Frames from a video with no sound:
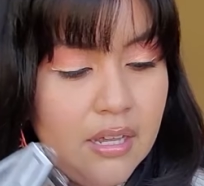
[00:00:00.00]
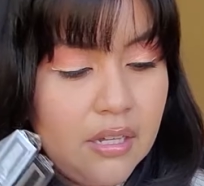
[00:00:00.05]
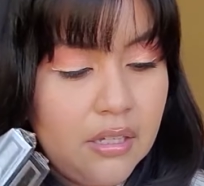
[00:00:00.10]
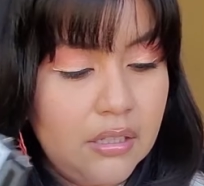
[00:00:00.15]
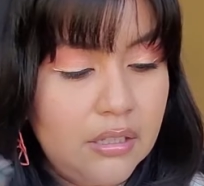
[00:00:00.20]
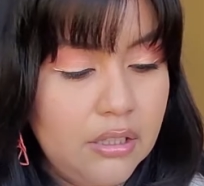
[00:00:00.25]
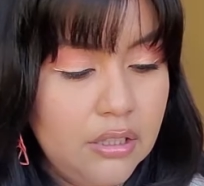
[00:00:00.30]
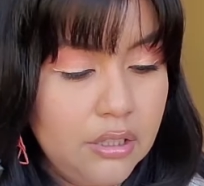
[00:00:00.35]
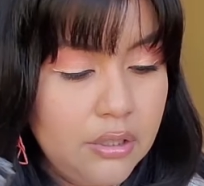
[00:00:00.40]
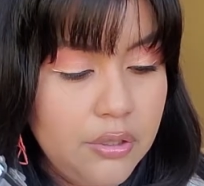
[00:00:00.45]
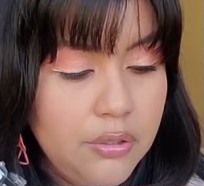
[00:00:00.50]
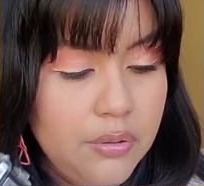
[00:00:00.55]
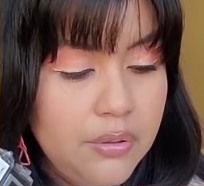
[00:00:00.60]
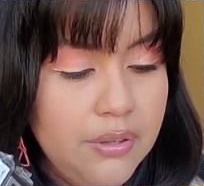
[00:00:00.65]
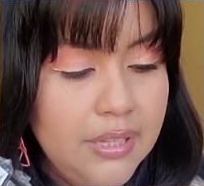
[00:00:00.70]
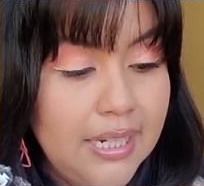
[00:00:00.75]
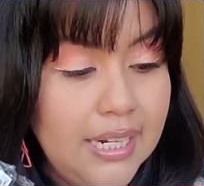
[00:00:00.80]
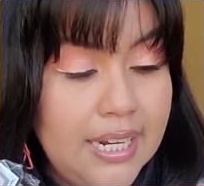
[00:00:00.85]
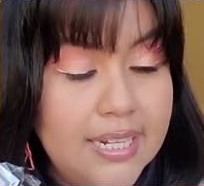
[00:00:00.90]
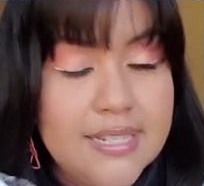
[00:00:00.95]
glue
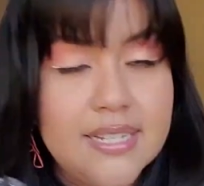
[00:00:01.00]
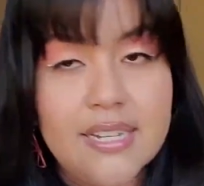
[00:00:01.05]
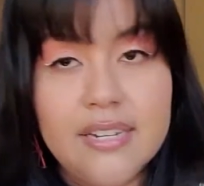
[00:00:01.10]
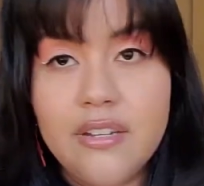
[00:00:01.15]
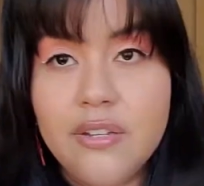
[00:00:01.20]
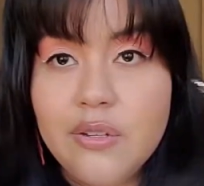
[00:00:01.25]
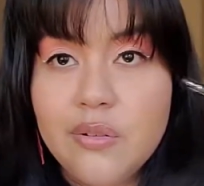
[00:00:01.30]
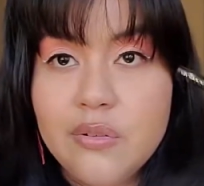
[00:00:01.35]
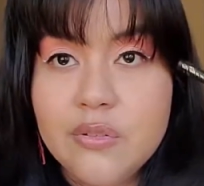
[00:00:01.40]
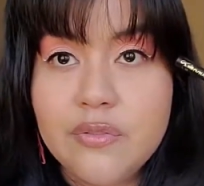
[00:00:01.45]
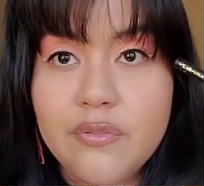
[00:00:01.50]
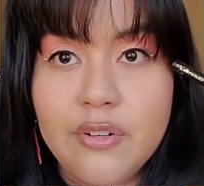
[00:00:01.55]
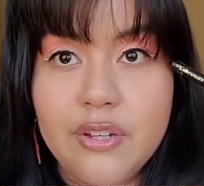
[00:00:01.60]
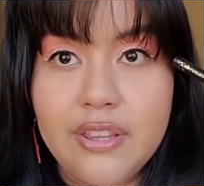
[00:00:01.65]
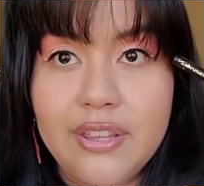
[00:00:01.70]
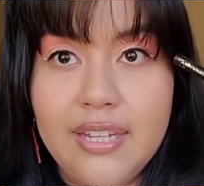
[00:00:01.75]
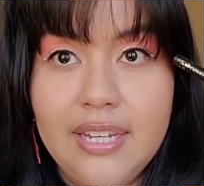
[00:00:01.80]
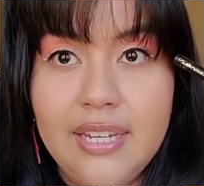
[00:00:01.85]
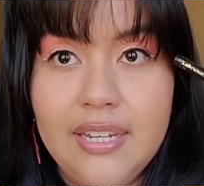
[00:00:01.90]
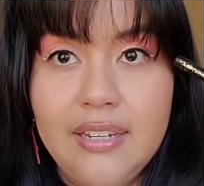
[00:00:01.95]
that I did use for
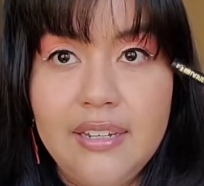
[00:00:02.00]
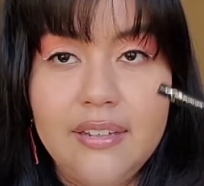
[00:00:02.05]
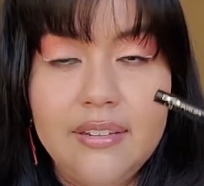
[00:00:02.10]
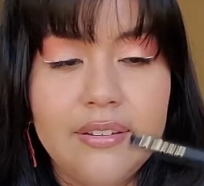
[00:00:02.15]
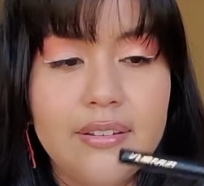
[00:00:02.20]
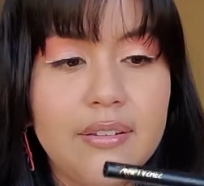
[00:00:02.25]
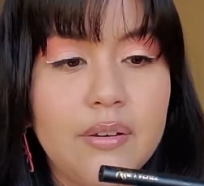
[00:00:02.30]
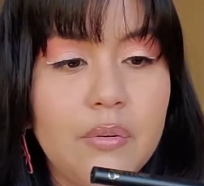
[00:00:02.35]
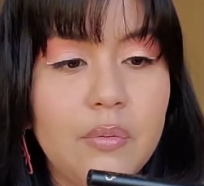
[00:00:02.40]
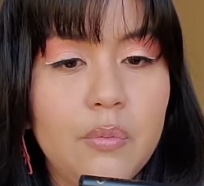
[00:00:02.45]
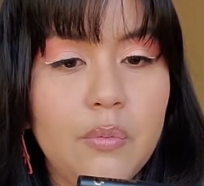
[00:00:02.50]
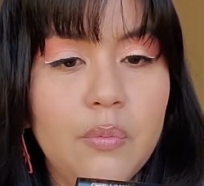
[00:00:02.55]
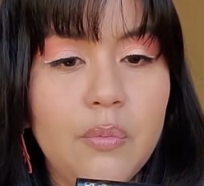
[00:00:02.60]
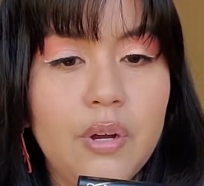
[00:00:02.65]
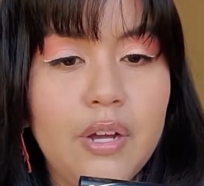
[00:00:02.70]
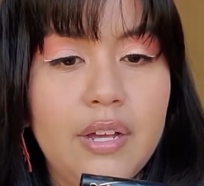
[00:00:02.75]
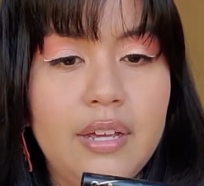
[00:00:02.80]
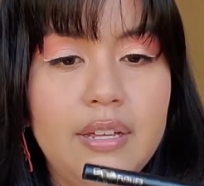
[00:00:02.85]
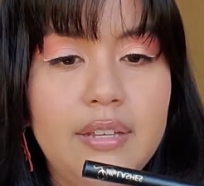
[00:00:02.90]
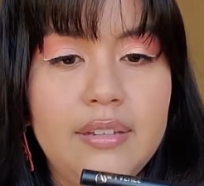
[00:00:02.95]
these
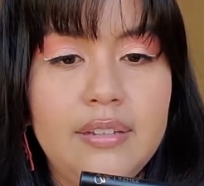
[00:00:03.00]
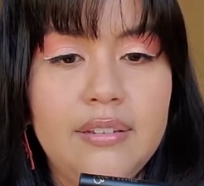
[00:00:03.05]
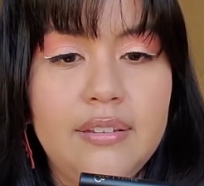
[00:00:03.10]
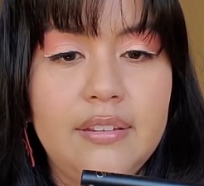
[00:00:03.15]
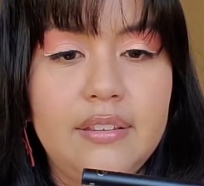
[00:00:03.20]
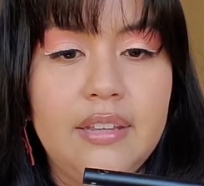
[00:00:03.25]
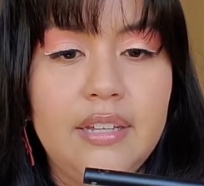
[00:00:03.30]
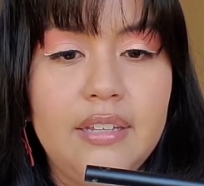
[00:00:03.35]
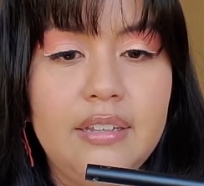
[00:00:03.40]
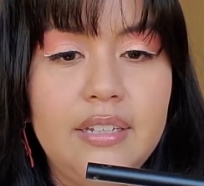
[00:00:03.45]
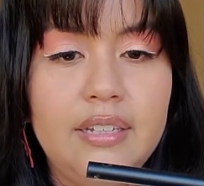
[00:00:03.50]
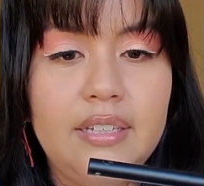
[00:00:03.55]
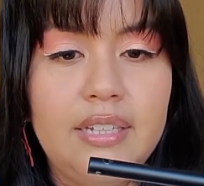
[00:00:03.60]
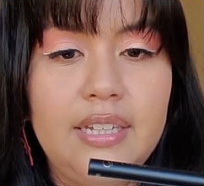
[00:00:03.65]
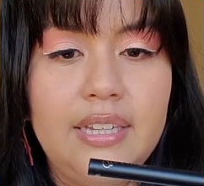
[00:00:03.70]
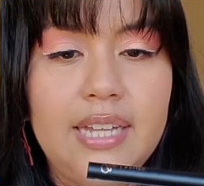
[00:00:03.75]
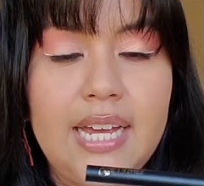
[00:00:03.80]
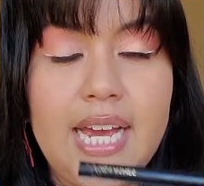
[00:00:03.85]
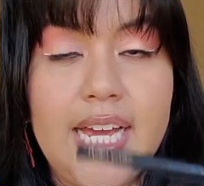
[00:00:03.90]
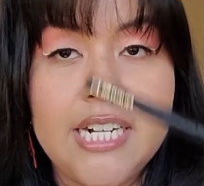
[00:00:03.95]
was the Lily
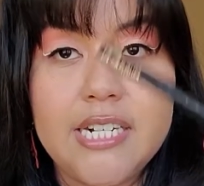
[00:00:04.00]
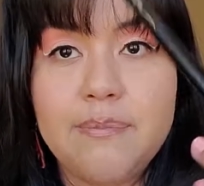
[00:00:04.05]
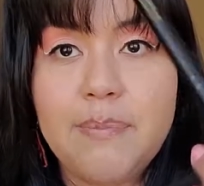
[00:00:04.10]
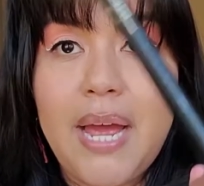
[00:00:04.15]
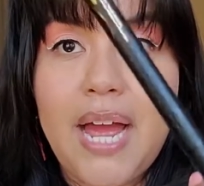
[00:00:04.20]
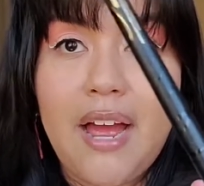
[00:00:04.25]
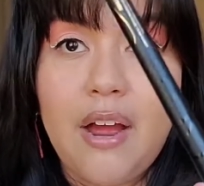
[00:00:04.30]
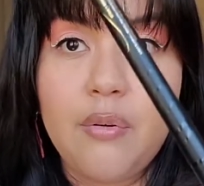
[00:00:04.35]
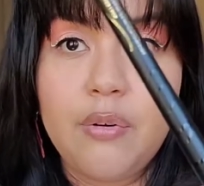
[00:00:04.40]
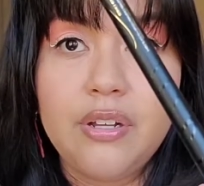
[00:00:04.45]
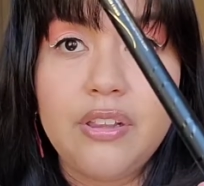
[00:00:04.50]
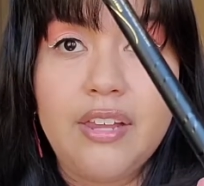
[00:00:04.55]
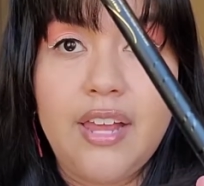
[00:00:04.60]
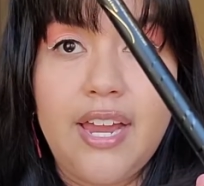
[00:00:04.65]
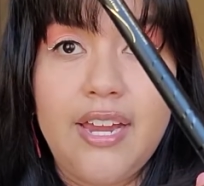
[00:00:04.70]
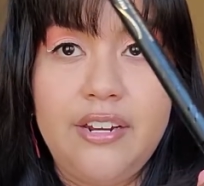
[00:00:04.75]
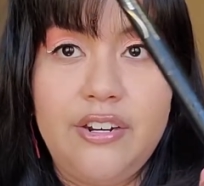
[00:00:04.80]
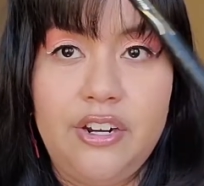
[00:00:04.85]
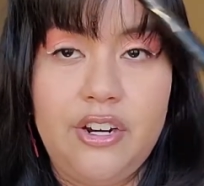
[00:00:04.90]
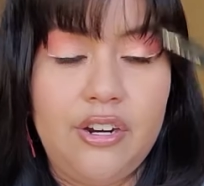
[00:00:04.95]
Lash Power
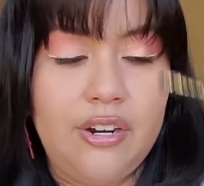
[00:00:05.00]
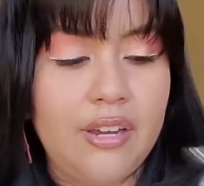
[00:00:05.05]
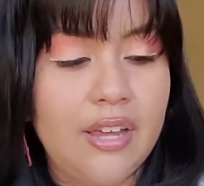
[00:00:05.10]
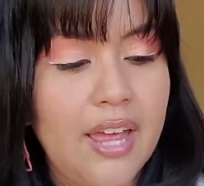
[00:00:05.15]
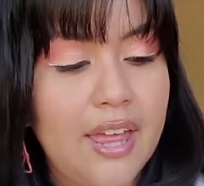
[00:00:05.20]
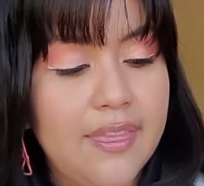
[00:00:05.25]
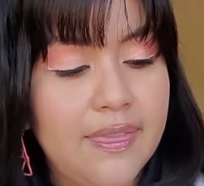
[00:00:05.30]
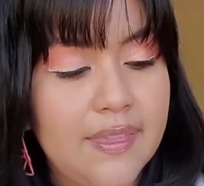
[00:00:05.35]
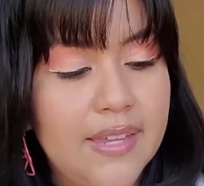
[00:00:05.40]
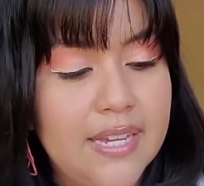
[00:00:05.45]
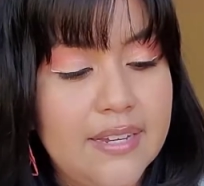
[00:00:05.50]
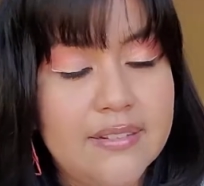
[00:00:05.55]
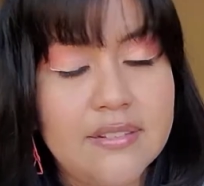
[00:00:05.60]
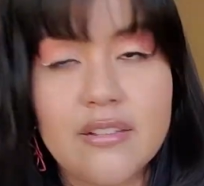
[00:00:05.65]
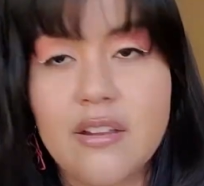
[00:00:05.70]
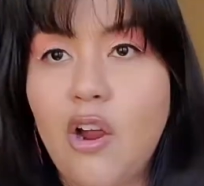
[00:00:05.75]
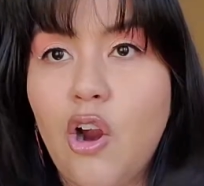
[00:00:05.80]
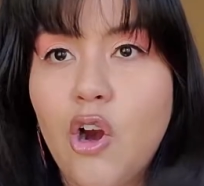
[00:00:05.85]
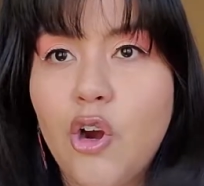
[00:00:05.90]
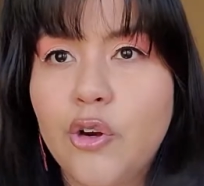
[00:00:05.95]
Liner. And these
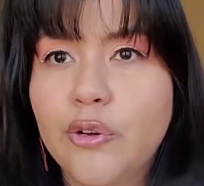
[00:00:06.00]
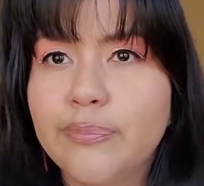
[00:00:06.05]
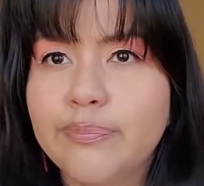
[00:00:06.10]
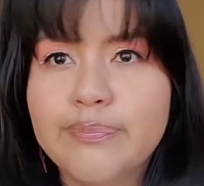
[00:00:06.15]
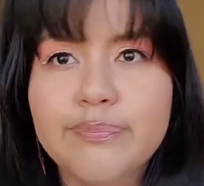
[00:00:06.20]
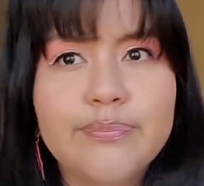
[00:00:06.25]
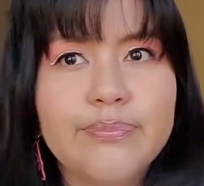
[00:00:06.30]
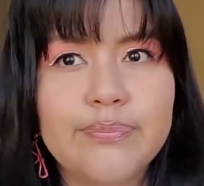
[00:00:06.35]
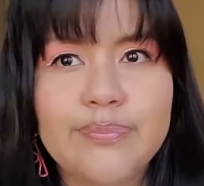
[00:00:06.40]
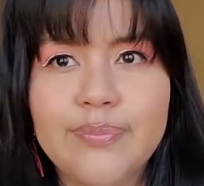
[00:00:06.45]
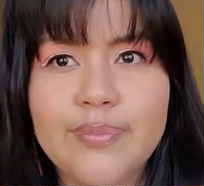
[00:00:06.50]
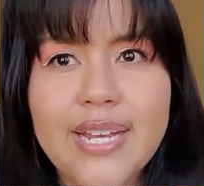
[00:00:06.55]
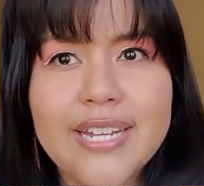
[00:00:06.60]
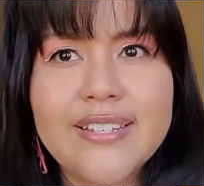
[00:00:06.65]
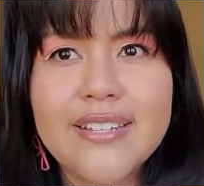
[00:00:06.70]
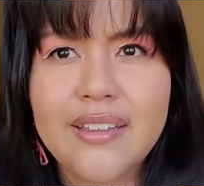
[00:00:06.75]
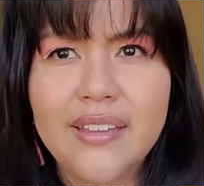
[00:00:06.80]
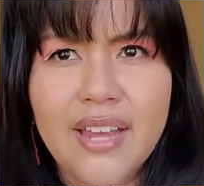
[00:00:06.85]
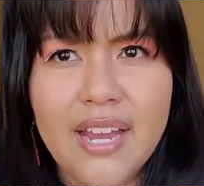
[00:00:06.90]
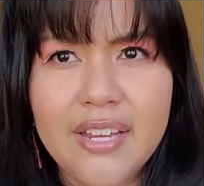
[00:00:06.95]
are, it's
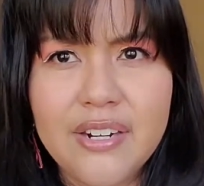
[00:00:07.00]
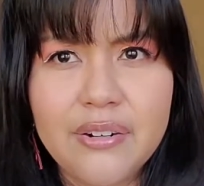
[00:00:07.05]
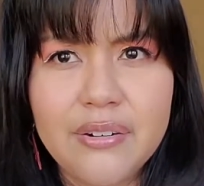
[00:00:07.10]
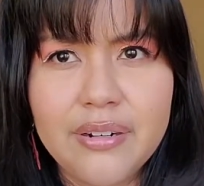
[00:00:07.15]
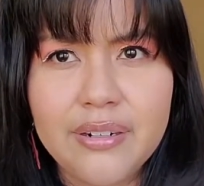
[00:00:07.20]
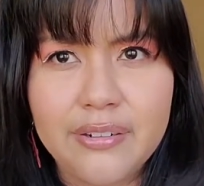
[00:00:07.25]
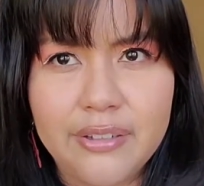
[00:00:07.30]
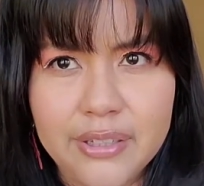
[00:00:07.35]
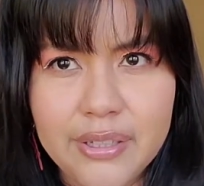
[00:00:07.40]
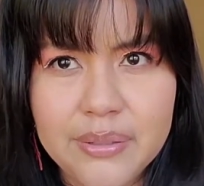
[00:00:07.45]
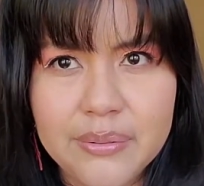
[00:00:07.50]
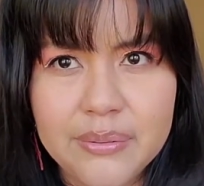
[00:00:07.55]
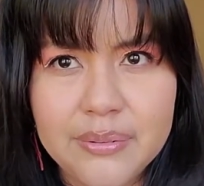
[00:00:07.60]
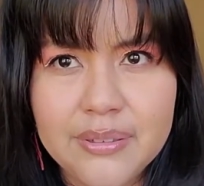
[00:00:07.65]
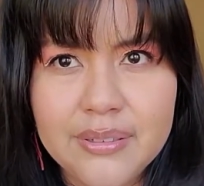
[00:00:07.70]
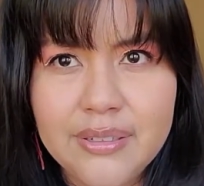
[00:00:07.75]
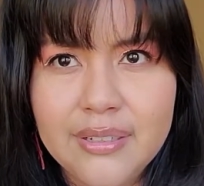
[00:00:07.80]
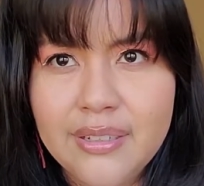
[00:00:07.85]
a liner and glue.